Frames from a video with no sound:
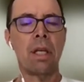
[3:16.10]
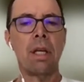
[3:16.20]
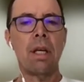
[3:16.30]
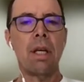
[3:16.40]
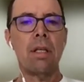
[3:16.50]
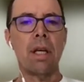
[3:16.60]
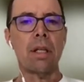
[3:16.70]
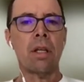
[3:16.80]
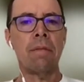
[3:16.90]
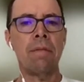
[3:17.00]
Yet
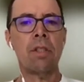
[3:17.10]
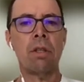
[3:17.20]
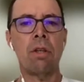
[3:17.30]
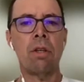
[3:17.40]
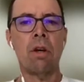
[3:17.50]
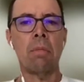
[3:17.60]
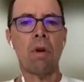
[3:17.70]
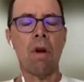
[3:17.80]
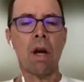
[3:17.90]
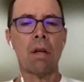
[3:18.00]
coming to know
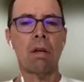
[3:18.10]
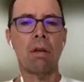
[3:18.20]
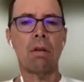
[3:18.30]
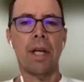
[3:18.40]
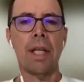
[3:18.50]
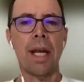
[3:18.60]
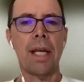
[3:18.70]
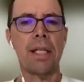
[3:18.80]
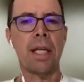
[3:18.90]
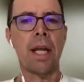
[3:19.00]
Morocco in the
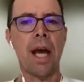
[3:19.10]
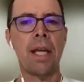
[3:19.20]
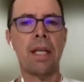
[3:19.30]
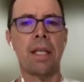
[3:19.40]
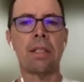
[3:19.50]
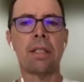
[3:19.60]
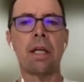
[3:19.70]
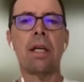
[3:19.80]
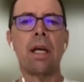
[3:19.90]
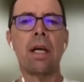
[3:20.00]
1990s,
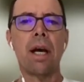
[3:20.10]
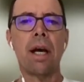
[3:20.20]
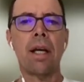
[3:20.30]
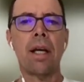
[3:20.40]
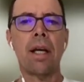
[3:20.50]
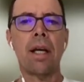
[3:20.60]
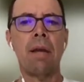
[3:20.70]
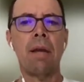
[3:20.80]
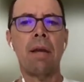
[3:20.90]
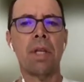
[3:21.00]
I came to
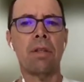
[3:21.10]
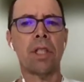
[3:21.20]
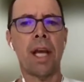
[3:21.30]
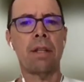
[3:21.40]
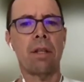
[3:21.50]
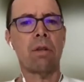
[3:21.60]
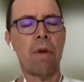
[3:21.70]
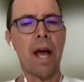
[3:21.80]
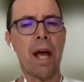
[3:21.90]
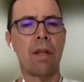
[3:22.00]
understand that the
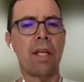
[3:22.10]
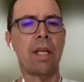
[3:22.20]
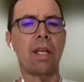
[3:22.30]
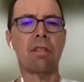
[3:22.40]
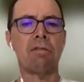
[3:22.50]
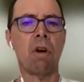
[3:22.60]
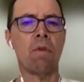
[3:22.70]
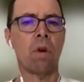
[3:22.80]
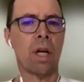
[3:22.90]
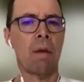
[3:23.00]
reality is far more
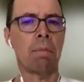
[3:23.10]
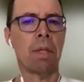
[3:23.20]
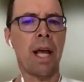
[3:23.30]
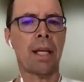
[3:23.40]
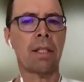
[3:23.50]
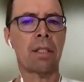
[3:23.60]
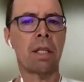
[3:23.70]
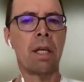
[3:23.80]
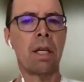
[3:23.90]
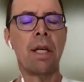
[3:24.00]
complex.
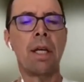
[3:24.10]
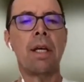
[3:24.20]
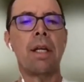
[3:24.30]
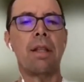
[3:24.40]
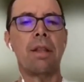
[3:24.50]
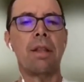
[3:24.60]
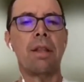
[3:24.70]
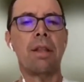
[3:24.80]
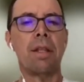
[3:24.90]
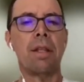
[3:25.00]
The
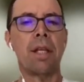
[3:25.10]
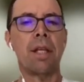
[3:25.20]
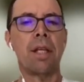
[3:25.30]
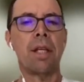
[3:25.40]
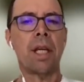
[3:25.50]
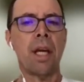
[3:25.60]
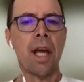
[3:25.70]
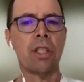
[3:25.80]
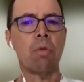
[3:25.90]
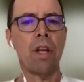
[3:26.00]
connections run deep
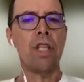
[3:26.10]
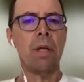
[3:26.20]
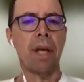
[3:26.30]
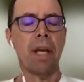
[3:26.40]
and wide.